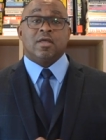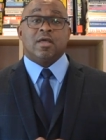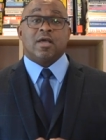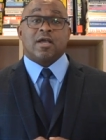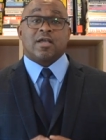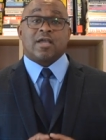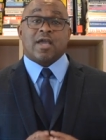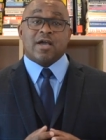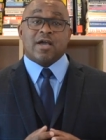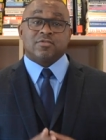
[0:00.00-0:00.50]

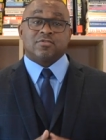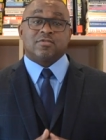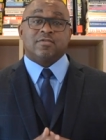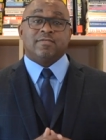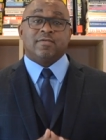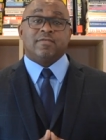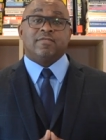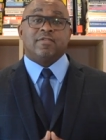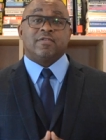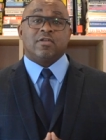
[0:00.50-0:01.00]

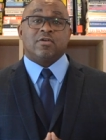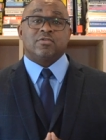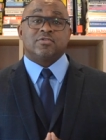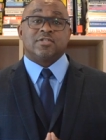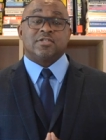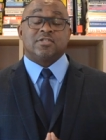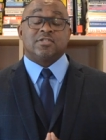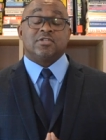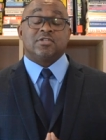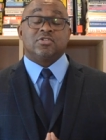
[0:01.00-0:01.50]
Accountable for those
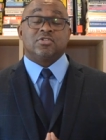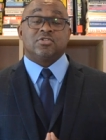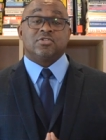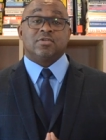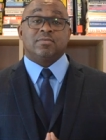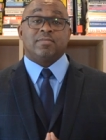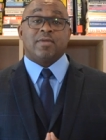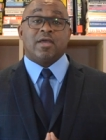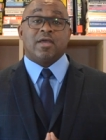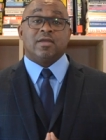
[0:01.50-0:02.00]
decisions
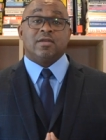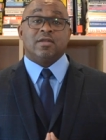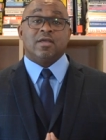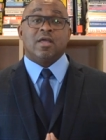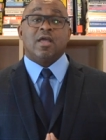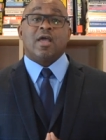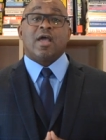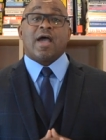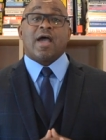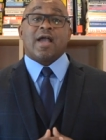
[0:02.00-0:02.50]
you made.
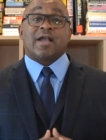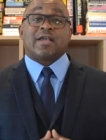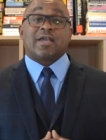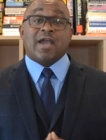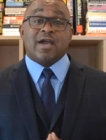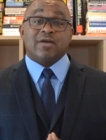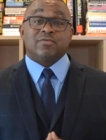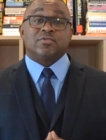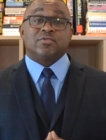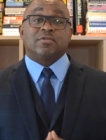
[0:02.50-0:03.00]

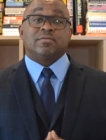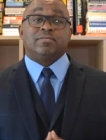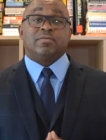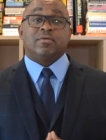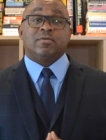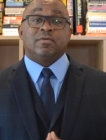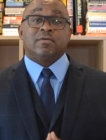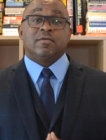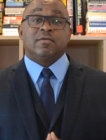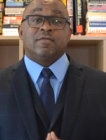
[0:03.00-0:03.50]

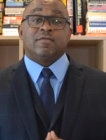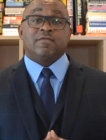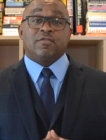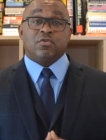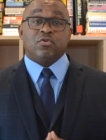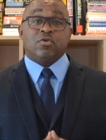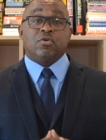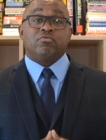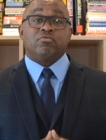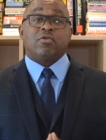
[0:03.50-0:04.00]
Accountable for
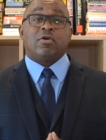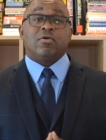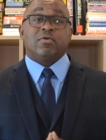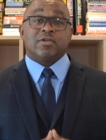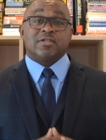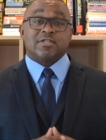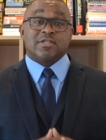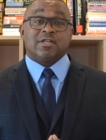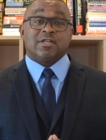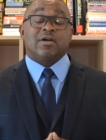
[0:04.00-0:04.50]
your role
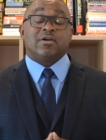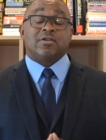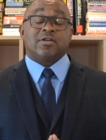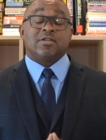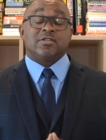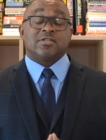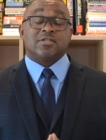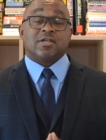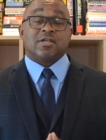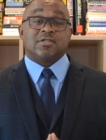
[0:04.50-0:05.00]
as a
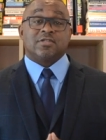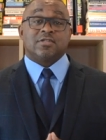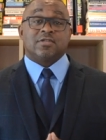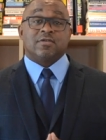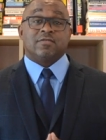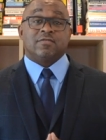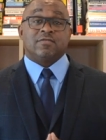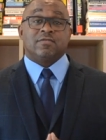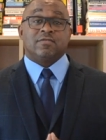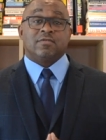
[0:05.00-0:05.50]

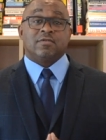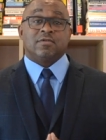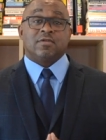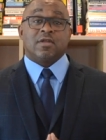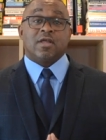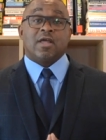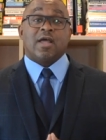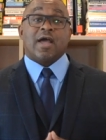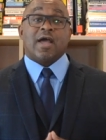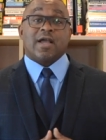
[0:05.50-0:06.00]
non-executive.
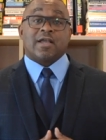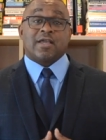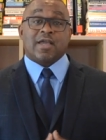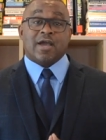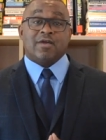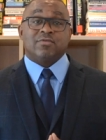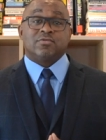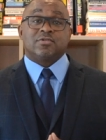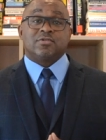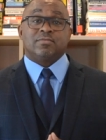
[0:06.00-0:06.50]

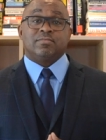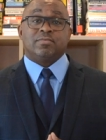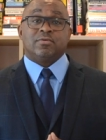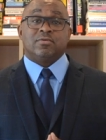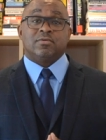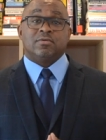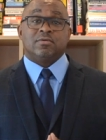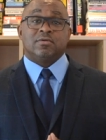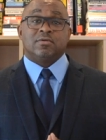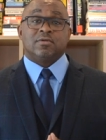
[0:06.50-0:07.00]

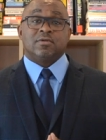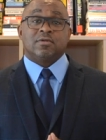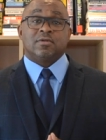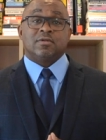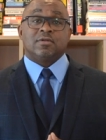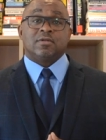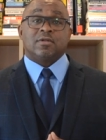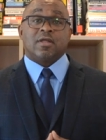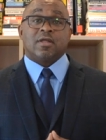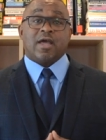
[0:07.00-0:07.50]
Accountable
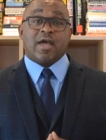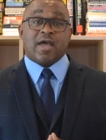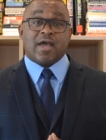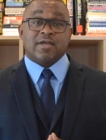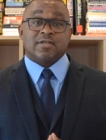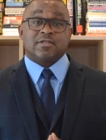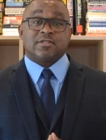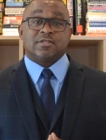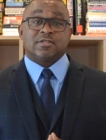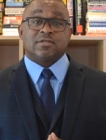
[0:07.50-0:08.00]

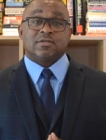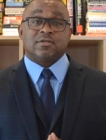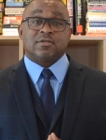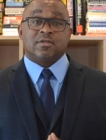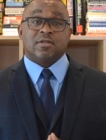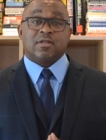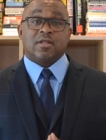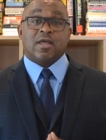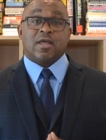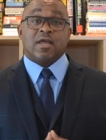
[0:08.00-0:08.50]
as
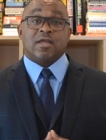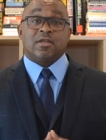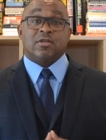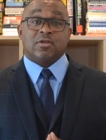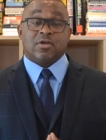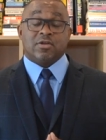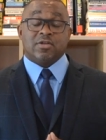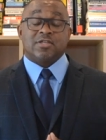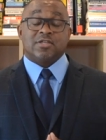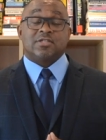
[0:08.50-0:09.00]
a
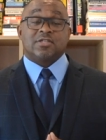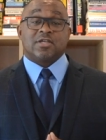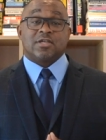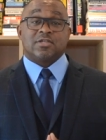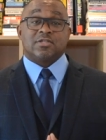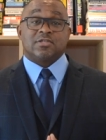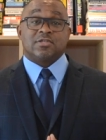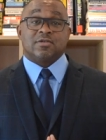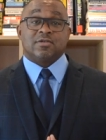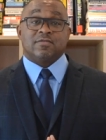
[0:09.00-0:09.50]

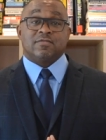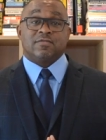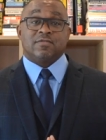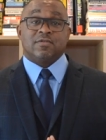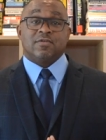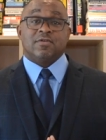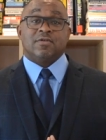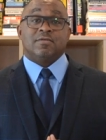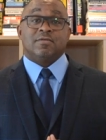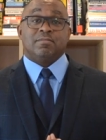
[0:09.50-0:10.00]
non-executive
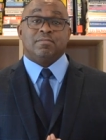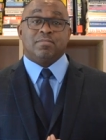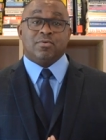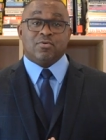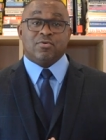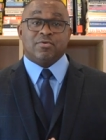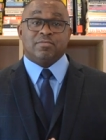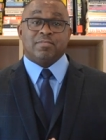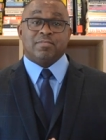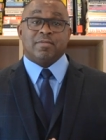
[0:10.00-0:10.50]

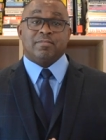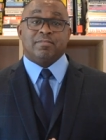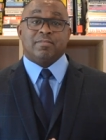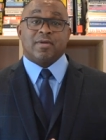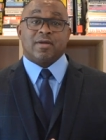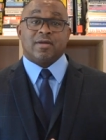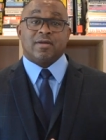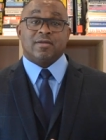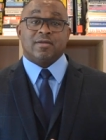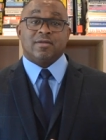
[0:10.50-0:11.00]
board
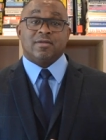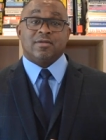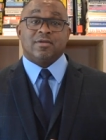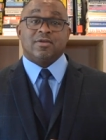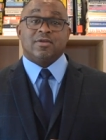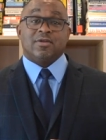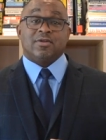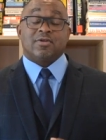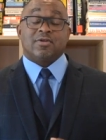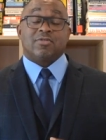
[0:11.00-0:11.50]
member
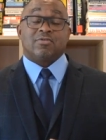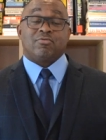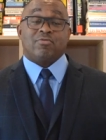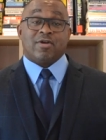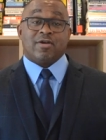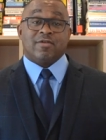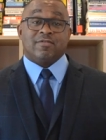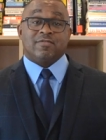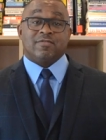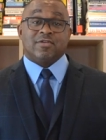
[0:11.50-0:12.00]
in a
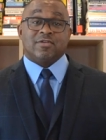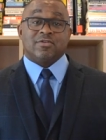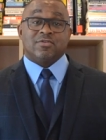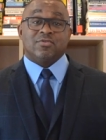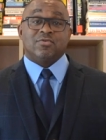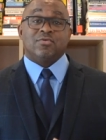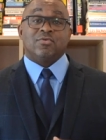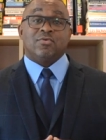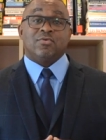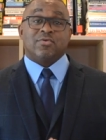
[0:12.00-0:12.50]
thriving
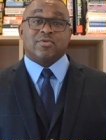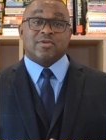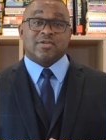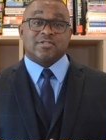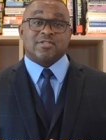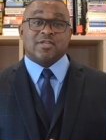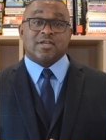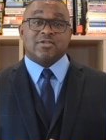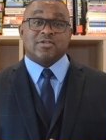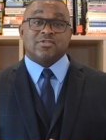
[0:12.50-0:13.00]

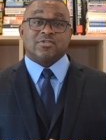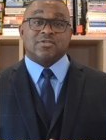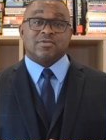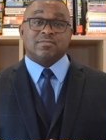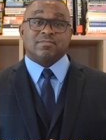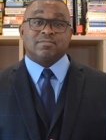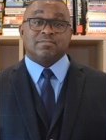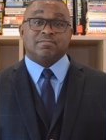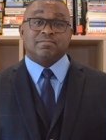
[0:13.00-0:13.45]
organisation.